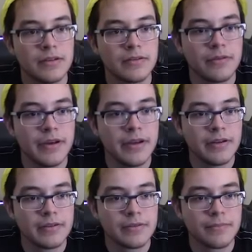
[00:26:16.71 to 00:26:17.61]
Don't get
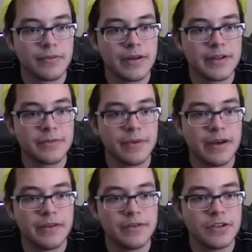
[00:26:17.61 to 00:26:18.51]
surprised
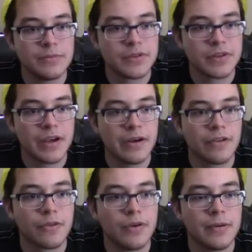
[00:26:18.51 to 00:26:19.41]
by the jump scare,
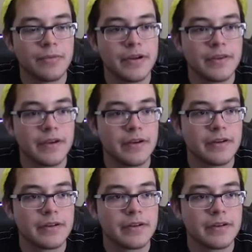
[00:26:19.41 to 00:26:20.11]
Thwomp, right there.